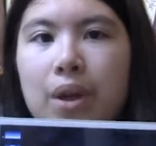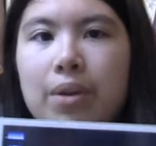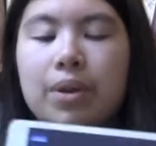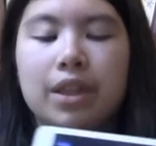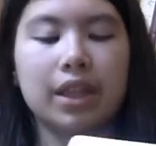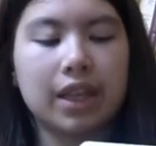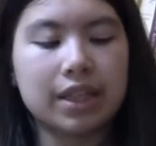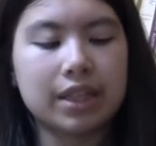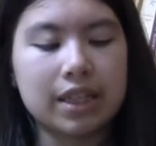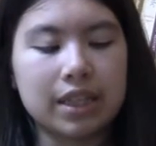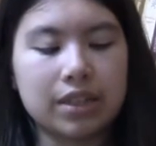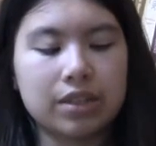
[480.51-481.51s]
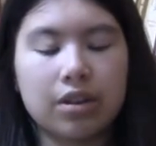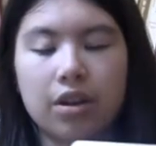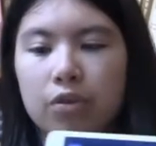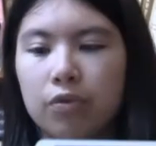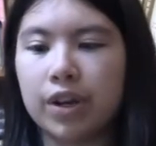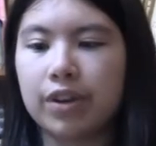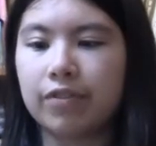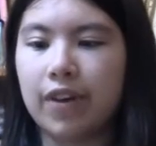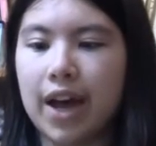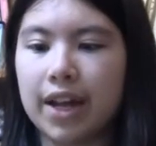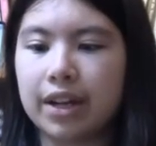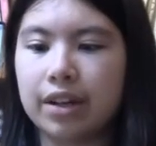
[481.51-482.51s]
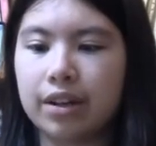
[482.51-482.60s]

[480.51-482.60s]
away with, it's this redefine.